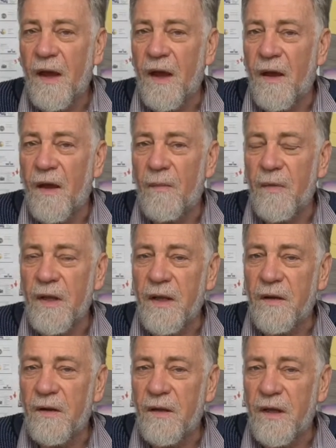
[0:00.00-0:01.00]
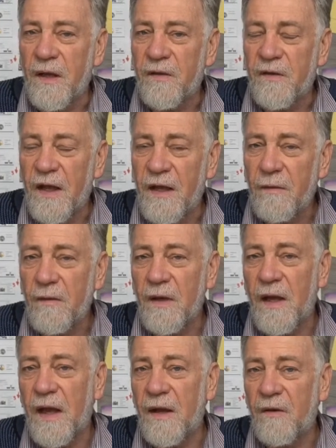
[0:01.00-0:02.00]
in Year 10,
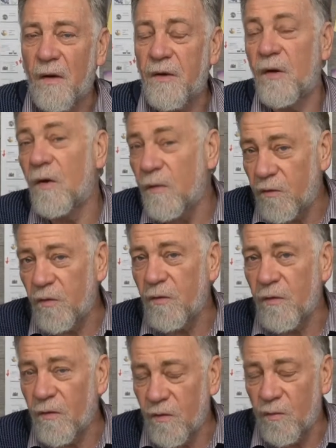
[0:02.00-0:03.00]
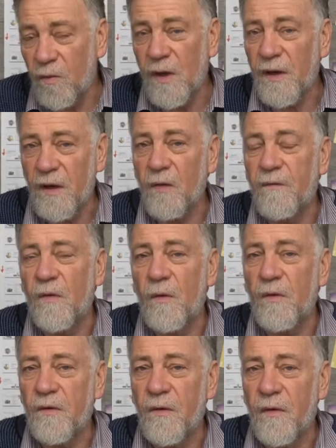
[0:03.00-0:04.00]
and I know students really look
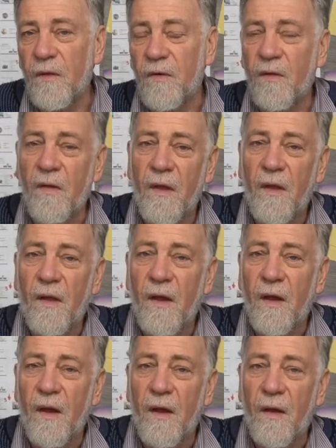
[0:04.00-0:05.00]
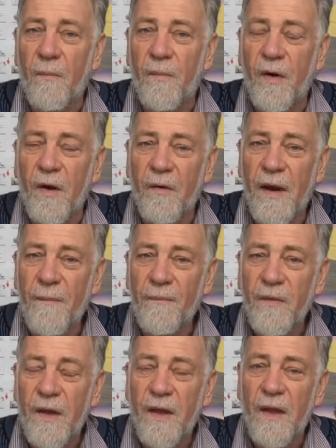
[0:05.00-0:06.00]
forward to this
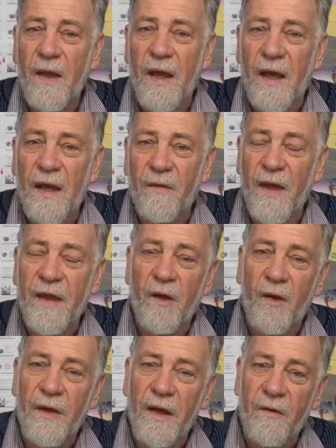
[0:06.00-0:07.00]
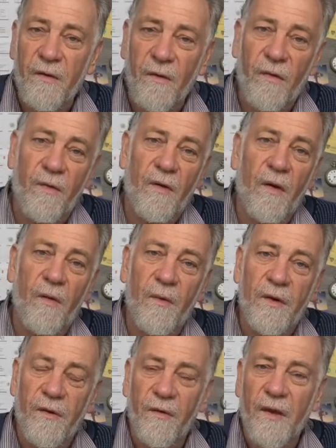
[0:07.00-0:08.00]
program. And they go down to the
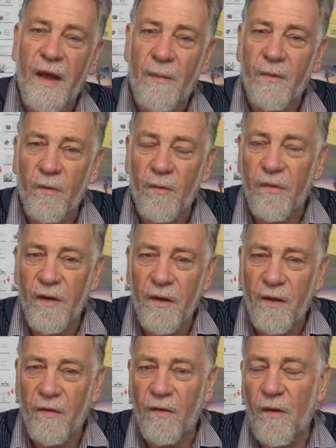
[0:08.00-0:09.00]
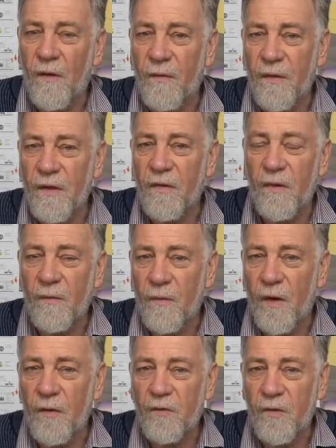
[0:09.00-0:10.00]
snow and to the capital cities on this
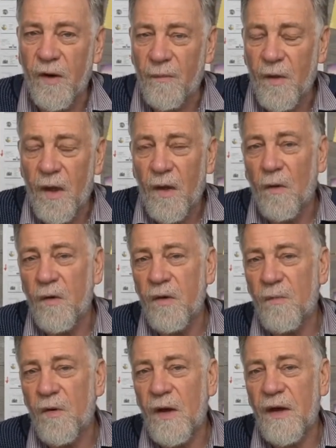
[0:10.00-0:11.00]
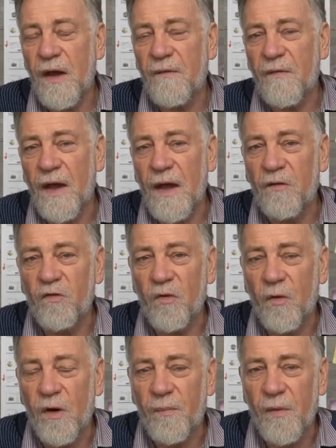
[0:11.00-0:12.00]
road trip. Or you might have a
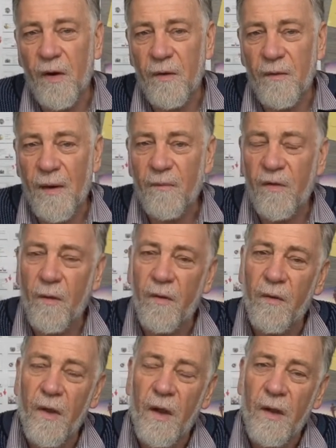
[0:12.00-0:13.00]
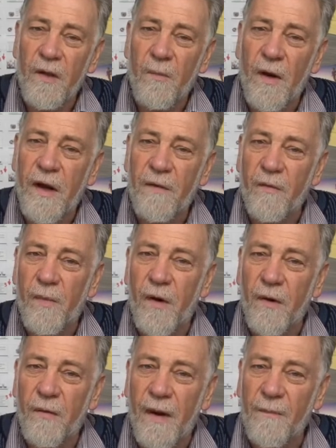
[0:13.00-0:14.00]
shorter program. So you might have a
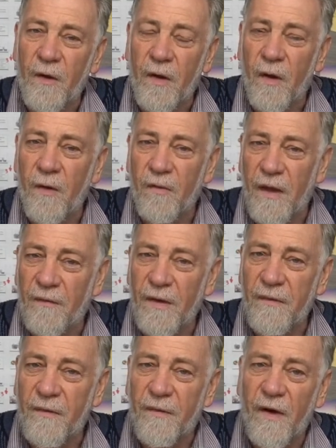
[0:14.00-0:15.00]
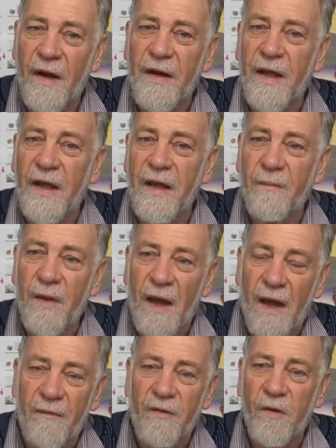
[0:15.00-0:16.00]
program that goes every Friday
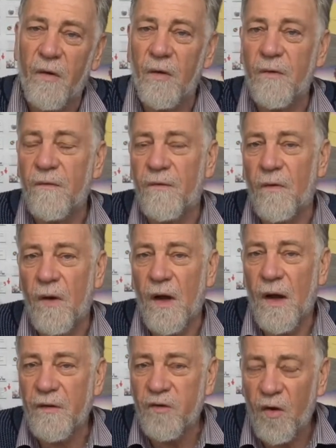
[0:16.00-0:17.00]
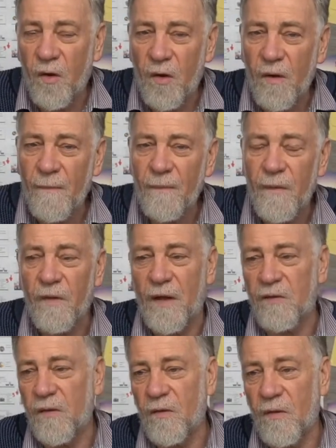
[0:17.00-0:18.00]
afternoon for a term,
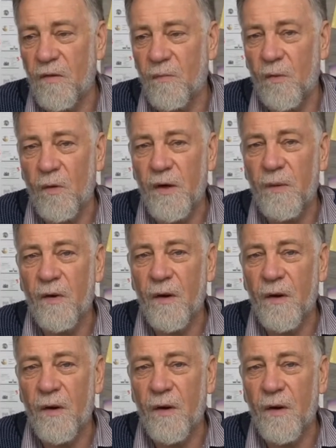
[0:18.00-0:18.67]
such as a sporting